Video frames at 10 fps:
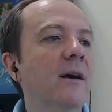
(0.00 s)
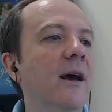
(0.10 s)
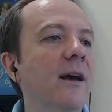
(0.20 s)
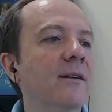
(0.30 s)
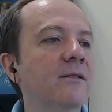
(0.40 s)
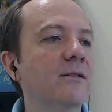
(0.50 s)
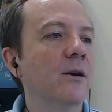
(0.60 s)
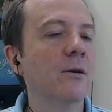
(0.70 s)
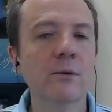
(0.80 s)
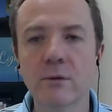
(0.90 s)
And
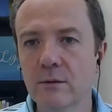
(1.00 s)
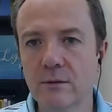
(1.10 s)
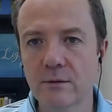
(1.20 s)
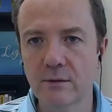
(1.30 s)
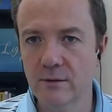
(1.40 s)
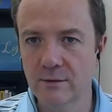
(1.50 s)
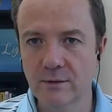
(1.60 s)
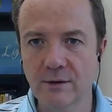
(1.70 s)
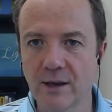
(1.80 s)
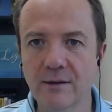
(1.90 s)
so, and
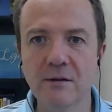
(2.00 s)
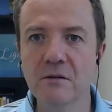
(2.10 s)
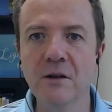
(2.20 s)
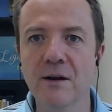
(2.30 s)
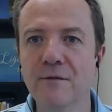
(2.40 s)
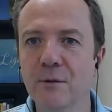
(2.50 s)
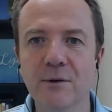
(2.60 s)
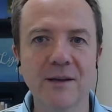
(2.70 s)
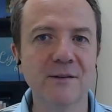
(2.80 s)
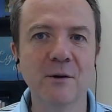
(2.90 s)
again, not a phone
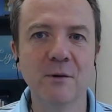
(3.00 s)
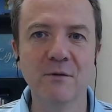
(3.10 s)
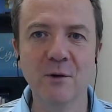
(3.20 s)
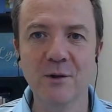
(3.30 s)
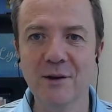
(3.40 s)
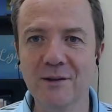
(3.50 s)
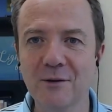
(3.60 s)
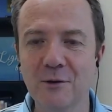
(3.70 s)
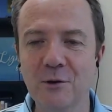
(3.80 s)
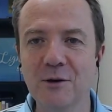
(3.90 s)
case. I don't even know that I
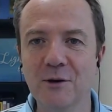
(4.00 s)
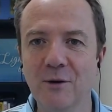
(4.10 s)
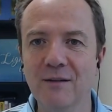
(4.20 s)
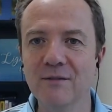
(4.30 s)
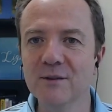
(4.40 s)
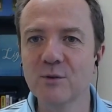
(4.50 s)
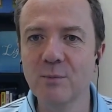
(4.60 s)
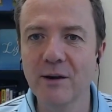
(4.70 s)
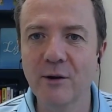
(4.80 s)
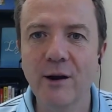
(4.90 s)
could engrave this with my
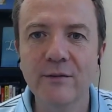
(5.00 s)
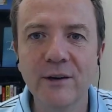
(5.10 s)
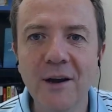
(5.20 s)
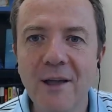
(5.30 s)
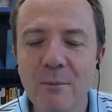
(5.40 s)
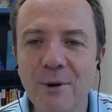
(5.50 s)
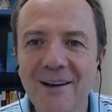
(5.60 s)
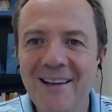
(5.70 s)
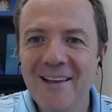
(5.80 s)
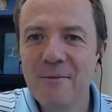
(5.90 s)
engraver, but
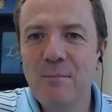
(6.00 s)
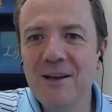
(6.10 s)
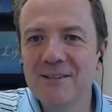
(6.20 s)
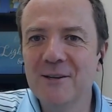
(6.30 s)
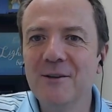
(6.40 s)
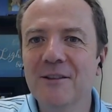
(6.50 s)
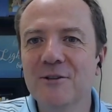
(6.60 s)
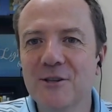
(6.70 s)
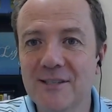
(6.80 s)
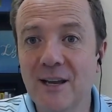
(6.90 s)
mm-hmm. basically let's
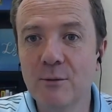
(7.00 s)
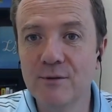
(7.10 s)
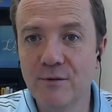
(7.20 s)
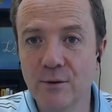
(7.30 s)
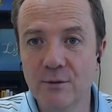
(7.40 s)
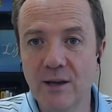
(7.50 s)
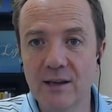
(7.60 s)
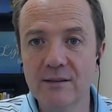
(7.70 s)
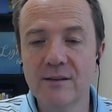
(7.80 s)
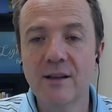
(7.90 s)
just say it was a phone
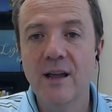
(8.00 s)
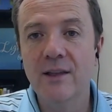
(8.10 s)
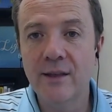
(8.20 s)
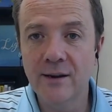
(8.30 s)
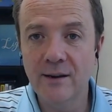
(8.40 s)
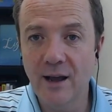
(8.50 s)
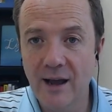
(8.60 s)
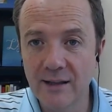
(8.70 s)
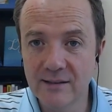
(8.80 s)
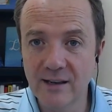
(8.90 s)
case. And then I
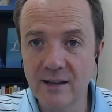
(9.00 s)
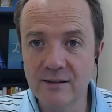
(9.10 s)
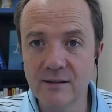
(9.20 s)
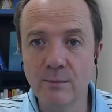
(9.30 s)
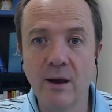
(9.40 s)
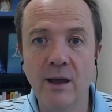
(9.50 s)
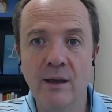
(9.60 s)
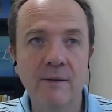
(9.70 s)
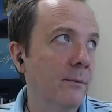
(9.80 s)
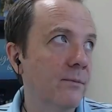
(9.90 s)
had said to
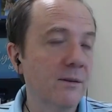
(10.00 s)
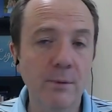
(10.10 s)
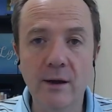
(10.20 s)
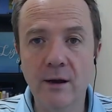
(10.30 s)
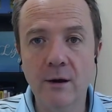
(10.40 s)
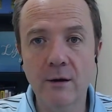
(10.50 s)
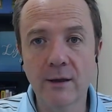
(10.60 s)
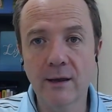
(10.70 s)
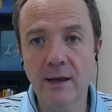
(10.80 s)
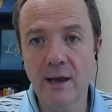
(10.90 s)
my supplier,
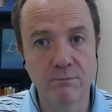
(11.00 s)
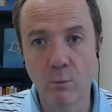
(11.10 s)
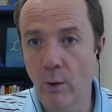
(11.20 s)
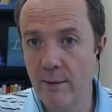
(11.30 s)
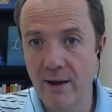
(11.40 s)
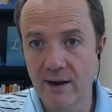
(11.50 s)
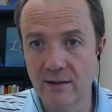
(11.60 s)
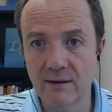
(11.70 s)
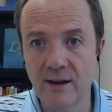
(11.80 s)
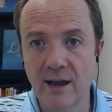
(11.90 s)
like way back in
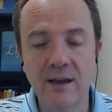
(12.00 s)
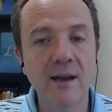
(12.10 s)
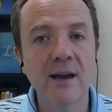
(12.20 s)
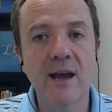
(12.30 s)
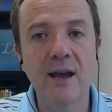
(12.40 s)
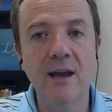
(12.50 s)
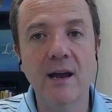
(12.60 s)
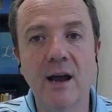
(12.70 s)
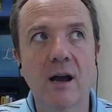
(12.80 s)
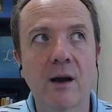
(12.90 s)
the day, hey,
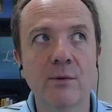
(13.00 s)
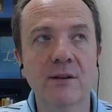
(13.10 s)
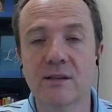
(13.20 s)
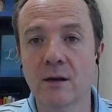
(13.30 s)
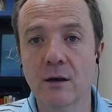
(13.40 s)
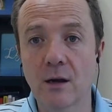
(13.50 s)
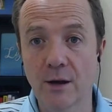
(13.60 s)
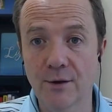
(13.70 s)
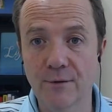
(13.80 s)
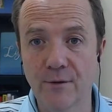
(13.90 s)
I want to sell
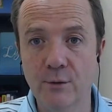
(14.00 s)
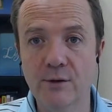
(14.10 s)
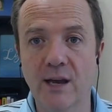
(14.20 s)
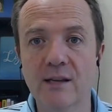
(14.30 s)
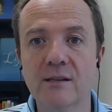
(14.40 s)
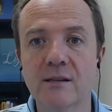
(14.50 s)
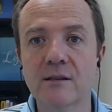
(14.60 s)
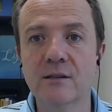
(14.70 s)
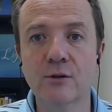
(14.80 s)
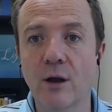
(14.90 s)
other phone
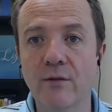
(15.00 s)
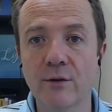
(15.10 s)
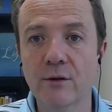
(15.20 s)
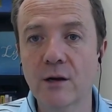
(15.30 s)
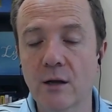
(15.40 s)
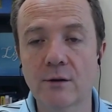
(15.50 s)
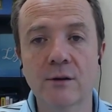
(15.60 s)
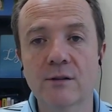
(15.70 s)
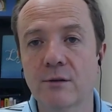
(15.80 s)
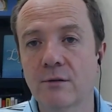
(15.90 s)
cases. Do you have other
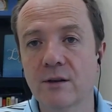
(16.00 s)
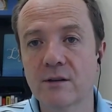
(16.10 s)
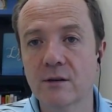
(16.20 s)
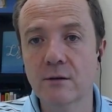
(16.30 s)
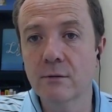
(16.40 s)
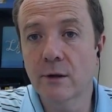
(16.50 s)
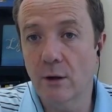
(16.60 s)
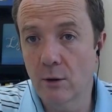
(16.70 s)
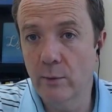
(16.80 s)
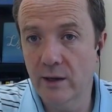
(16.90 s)
colors, other things I could do? Like,
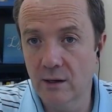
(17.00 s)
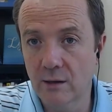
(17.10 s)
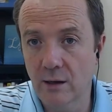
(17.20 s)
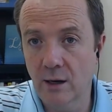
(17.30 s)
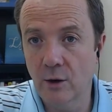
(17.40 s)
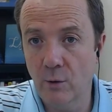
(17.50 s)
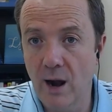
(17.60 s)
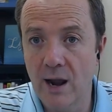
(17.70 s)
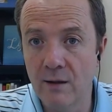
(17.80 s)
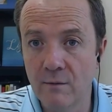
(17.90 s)
oh, we can
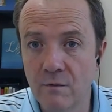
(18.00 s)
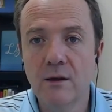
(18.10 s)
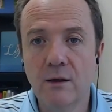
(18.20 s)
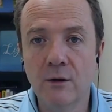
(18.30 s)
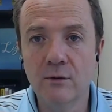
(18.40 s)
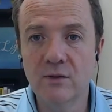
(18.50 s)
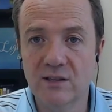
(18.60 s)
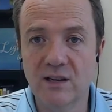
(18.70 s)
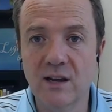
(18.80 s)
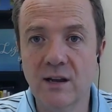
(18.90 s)
engrave, you know,
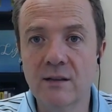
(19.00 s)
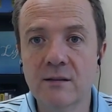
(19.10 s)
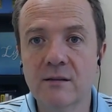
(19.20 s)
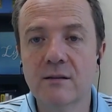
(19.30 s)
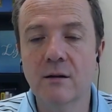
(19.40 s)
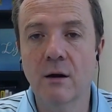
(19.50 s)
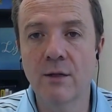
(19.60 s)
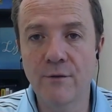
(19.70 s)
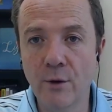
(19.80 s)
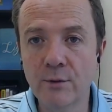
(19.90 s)
designs on the
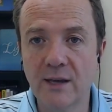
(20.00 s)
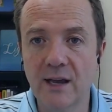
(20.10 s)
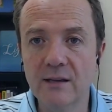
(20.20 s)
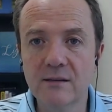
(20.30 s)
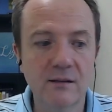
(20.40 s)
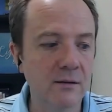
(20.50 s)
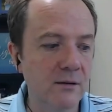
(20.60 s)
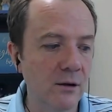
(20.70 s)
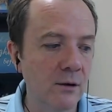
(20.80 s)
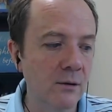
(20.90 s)
phone case. And
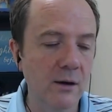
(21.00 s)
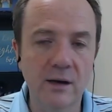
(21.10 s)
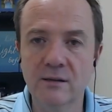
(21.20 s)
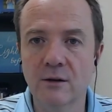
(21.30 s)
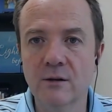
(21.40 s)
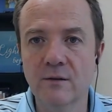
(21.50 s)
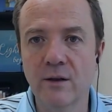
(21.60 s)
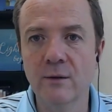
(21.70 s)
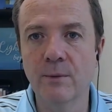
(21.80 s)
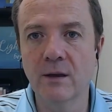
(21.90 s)
so yeah. I started
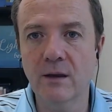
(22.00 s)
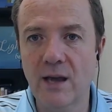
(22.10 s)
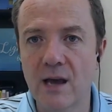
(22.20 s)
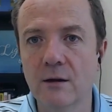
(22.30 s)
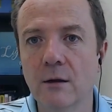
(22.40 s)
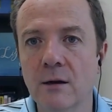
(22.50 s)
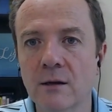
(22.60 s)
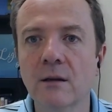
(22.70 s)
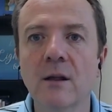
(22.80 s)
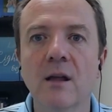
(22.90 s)
developing a catalog
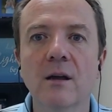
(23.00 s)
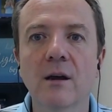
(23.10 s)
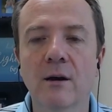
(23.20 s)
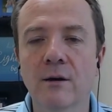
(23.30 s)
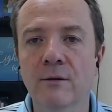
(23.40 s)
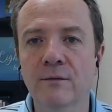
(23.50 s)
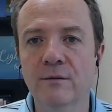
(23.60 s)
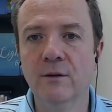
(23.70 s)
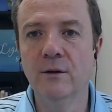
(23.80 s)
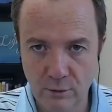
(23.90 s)
of
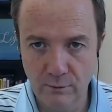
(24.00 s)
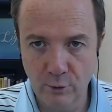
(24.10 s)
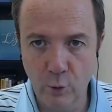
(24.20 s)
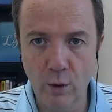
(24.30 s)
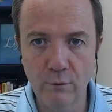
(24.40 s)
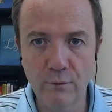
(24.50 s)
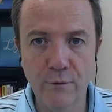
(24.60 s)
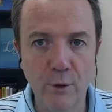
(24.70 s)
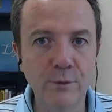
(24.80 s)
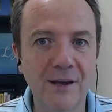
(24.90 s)
quote
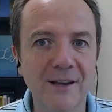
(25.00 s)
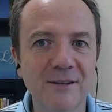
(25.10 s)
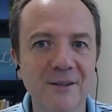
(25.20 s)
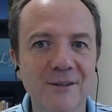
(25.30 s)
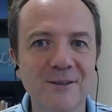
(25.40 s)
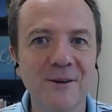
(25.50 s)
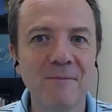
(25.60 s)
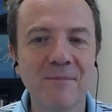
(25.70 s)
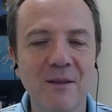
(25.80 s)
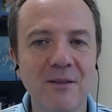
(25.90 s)
phone cases
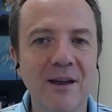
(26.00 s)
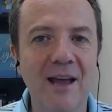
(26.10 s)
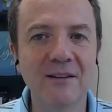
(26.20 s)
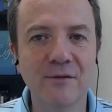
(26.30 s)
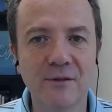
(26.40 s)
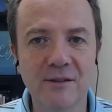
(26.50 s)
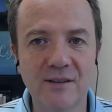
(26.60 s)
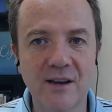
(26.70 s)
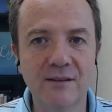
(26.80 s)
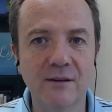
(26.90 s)
that had different
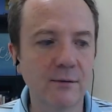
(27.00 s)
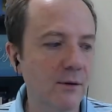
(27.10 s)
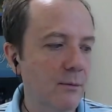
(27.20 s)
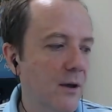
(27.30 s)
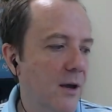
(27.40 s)
designs on them.